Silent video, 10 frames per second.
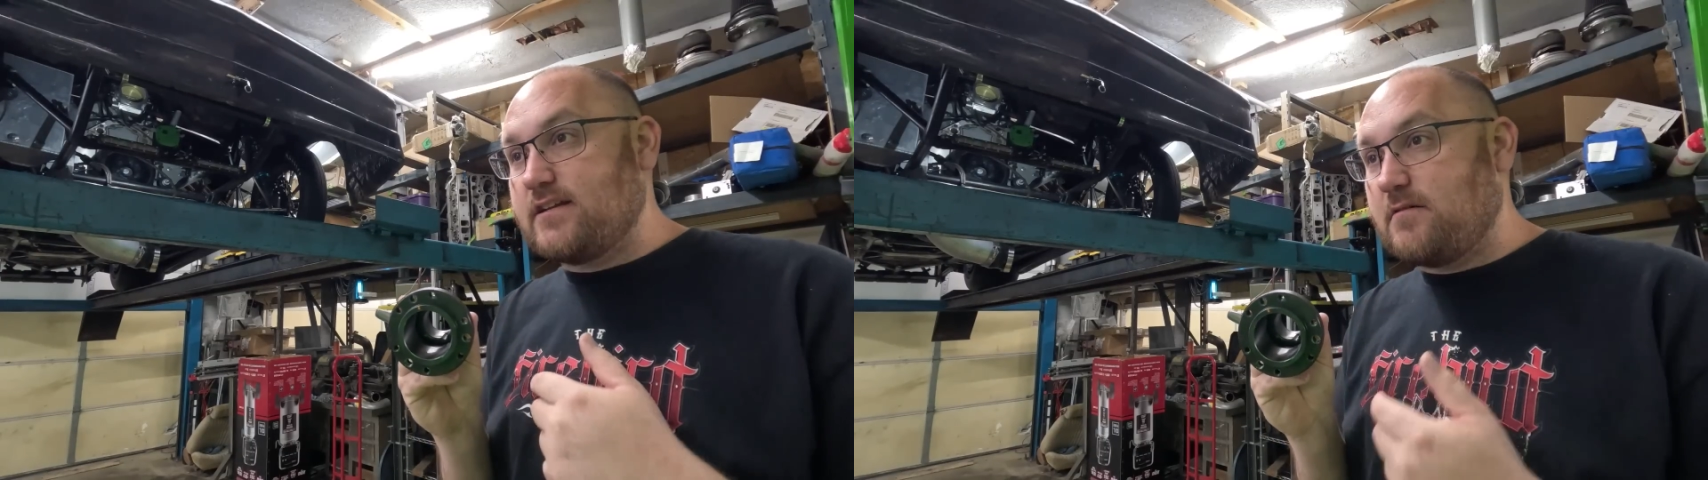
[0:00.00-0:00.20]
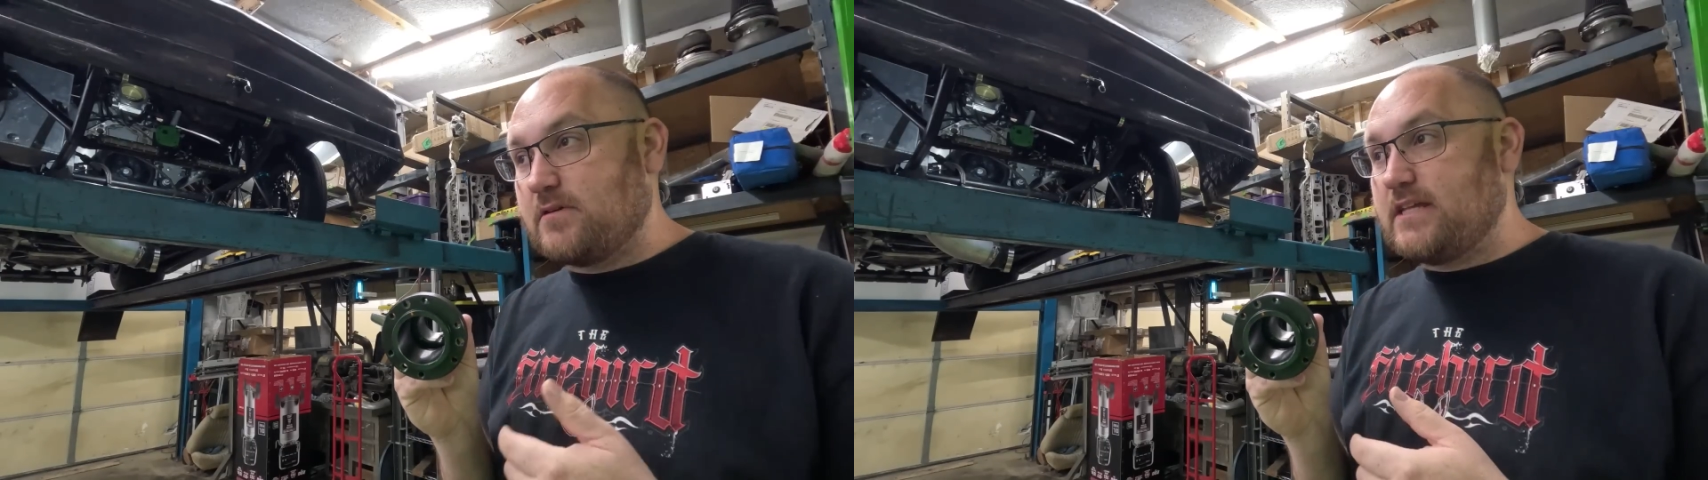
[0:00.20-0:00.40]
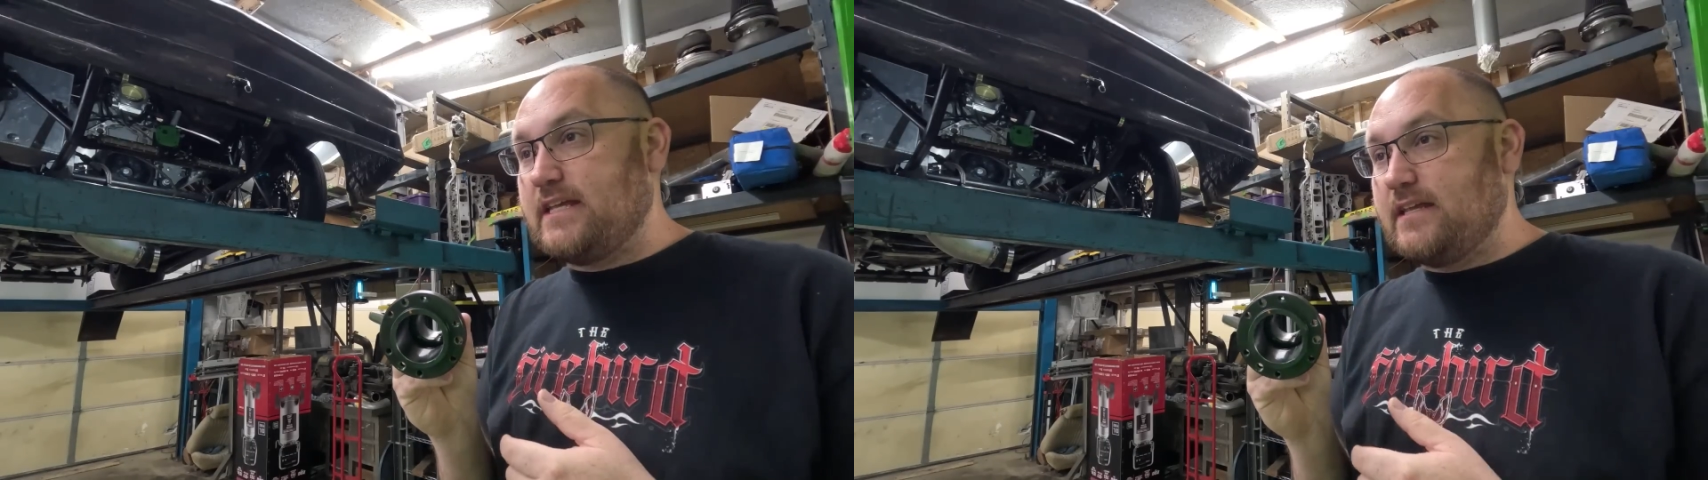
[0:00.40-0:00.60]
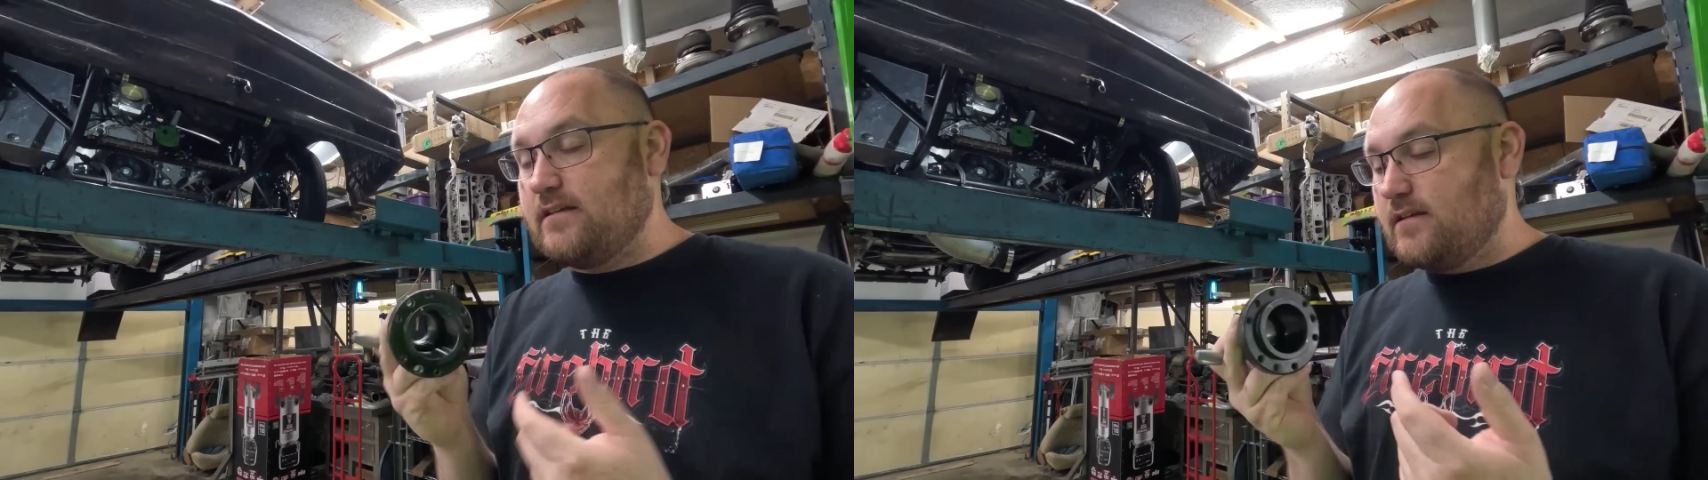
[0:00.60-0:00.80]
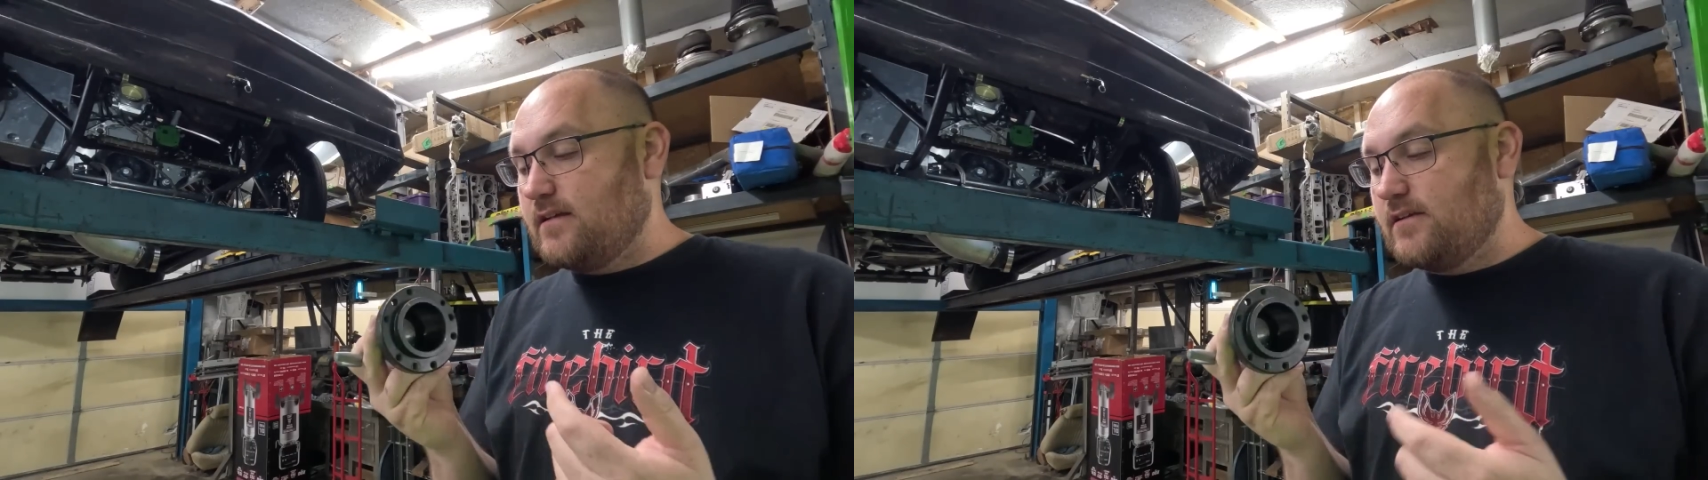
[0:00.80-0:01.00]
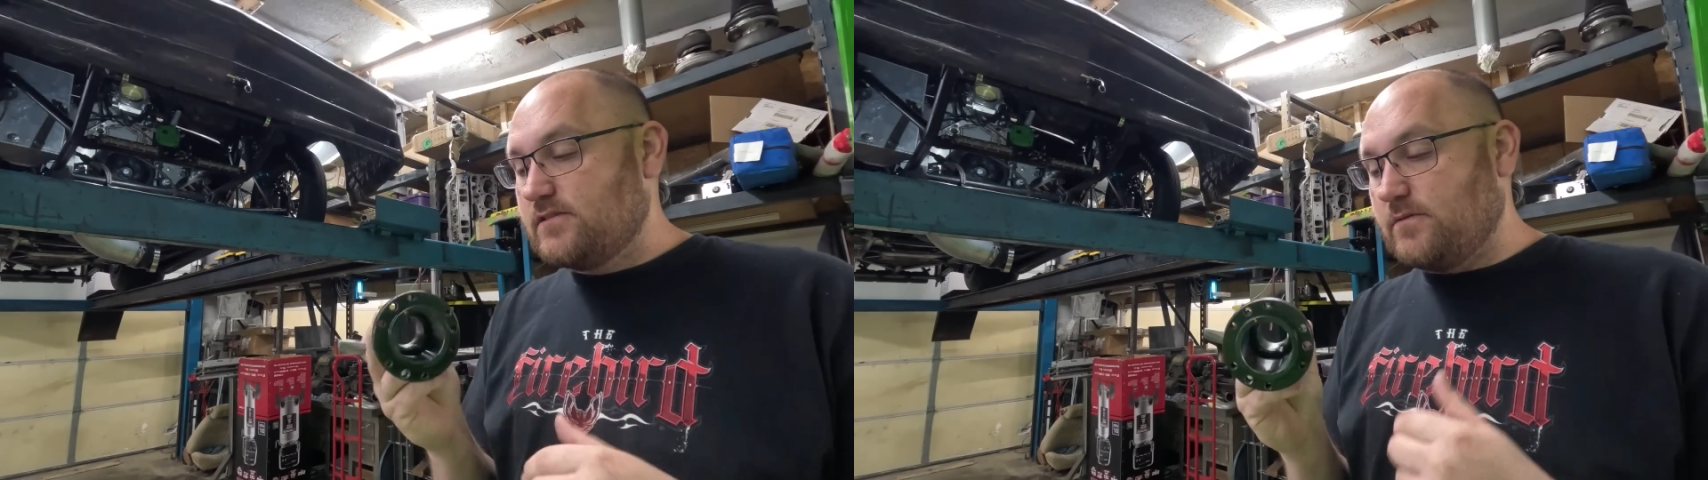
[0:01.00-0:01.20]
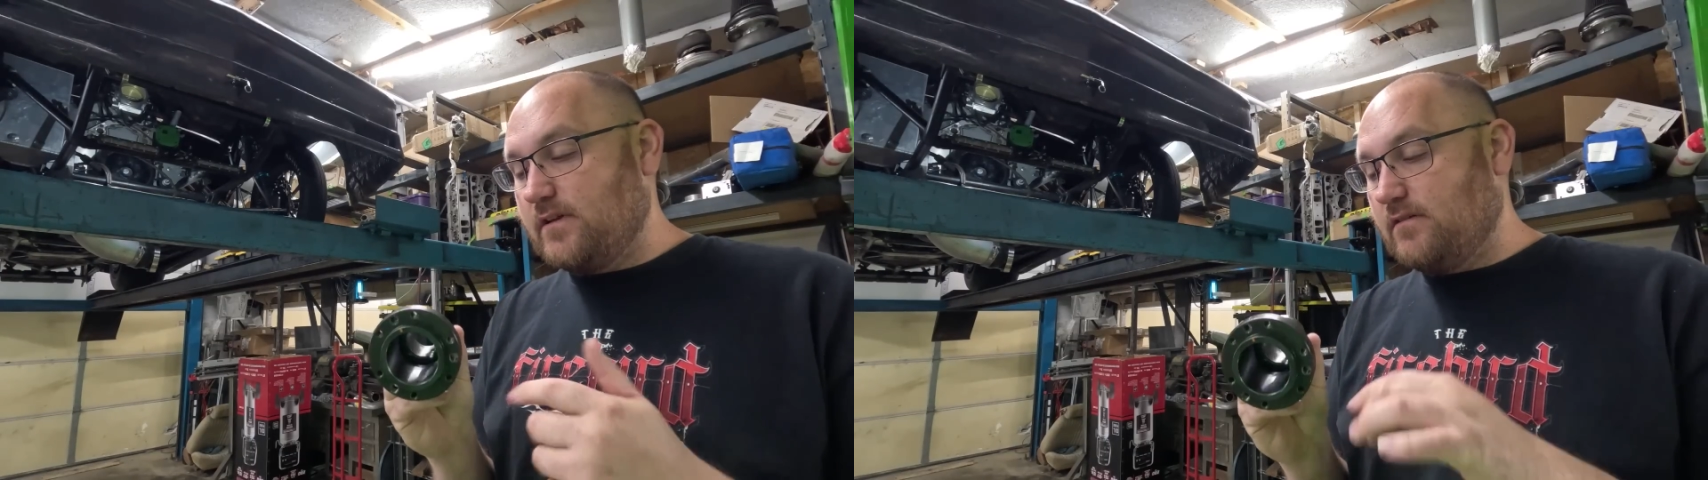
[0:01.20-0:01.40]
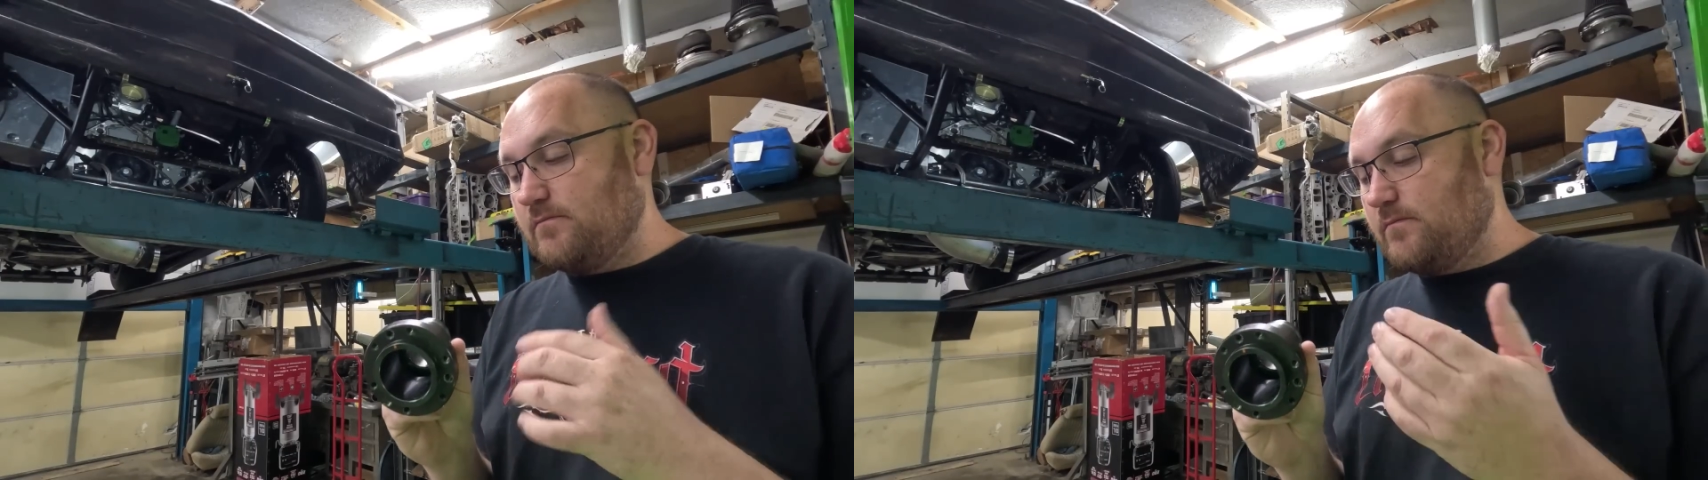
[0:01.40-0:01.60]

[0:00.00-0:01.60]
double keyed. So we